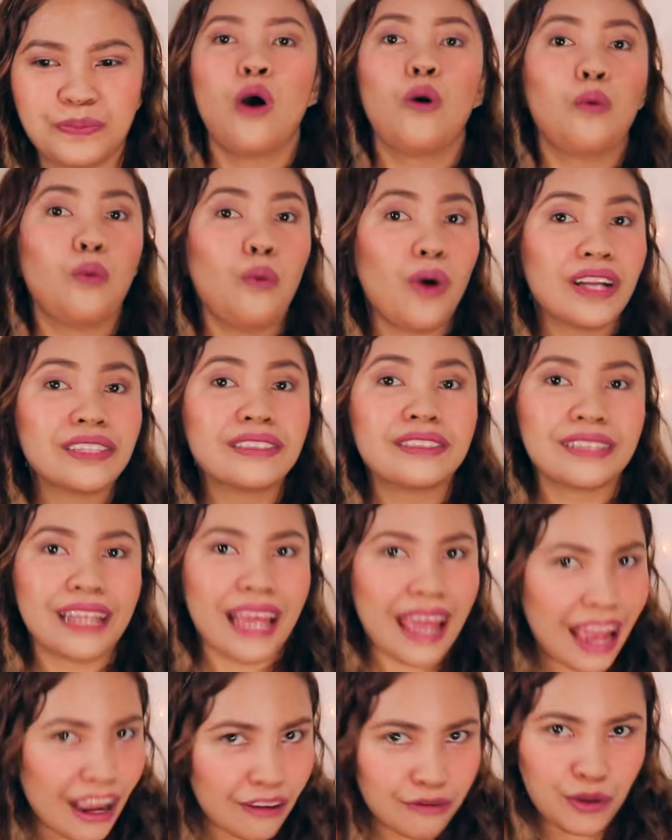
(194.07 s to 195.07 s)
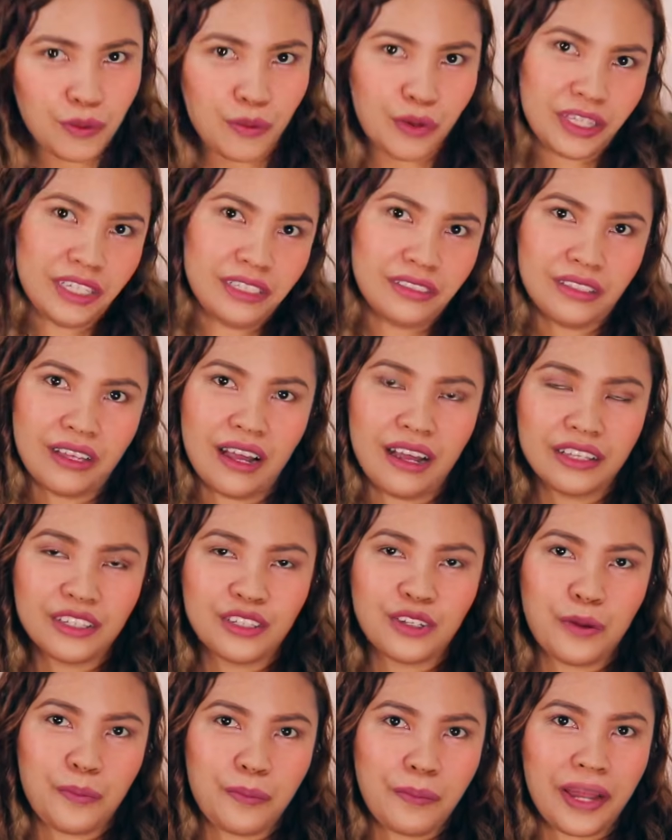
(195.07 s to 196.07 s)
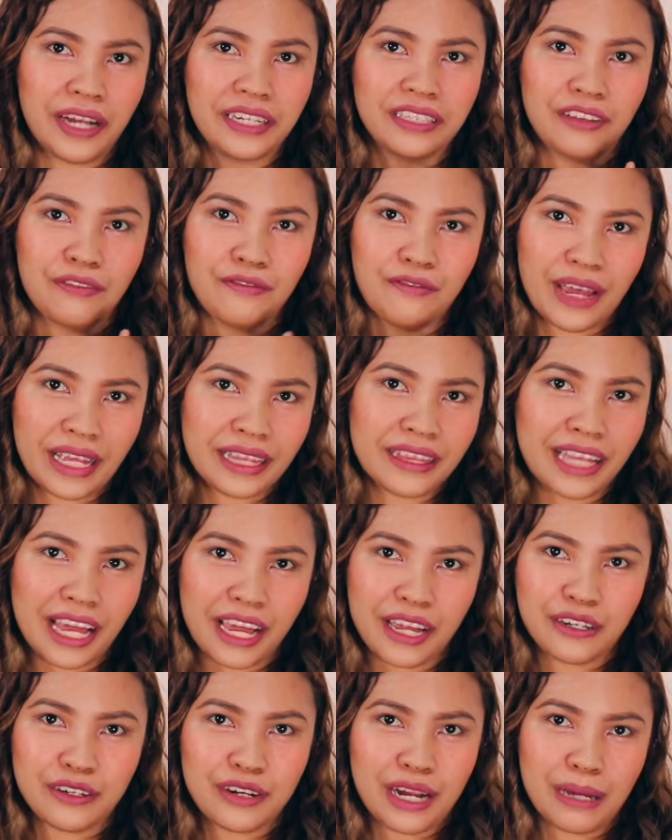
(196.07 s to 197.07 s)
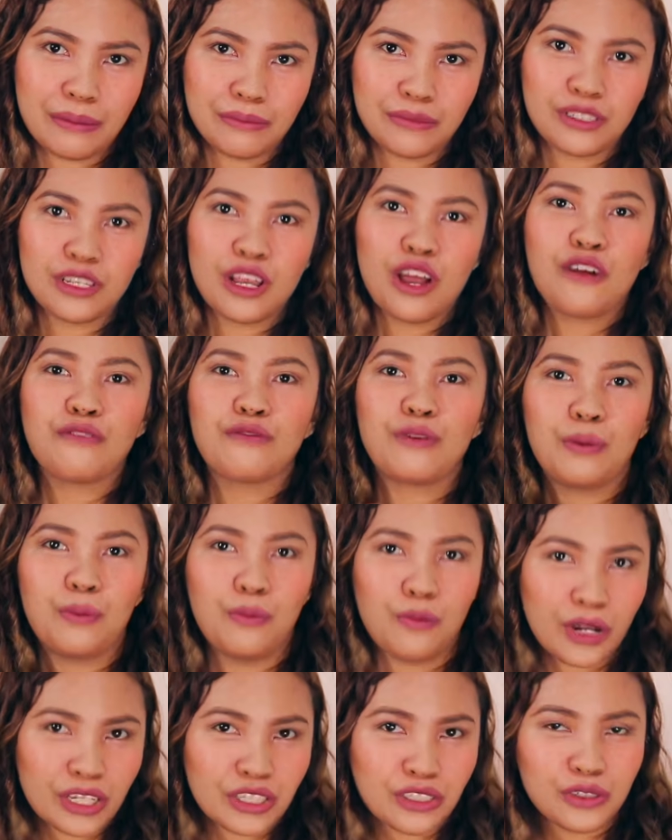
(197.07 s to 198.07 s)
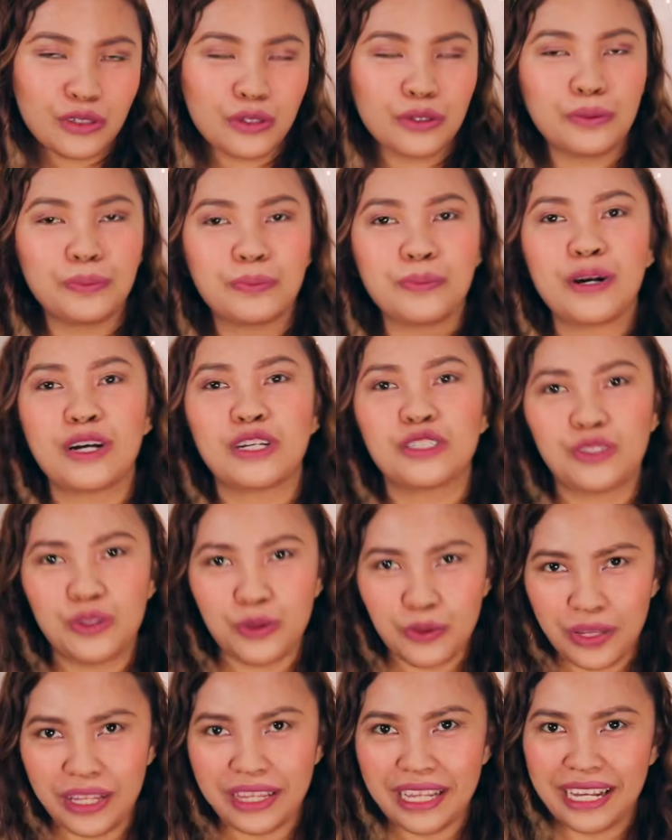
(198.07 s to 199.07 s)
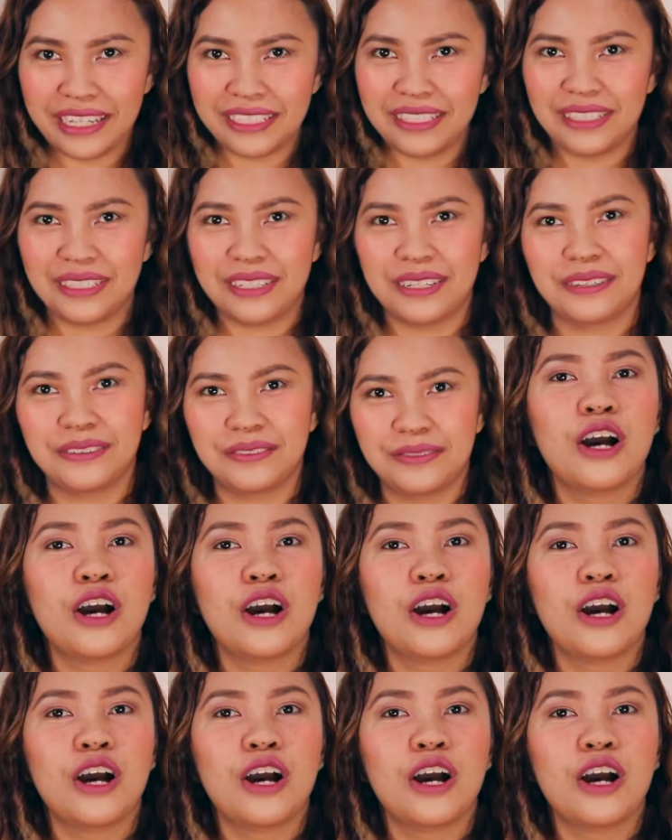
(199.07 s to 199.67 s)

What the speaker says: Once everyone is done, compare the Venn diagrams from one group to the next.